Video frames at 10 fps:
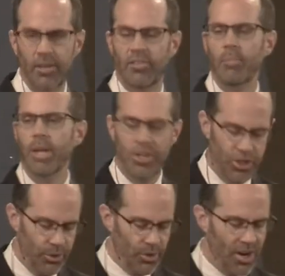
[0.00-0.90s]

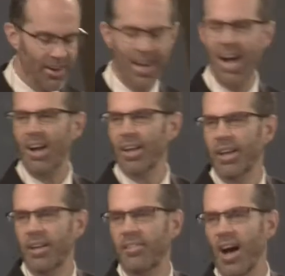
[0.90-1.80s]
Simeon, you are not
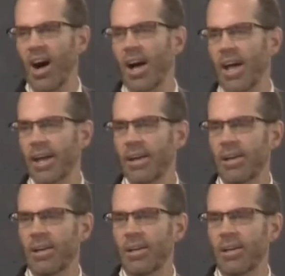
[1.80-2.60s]
going to die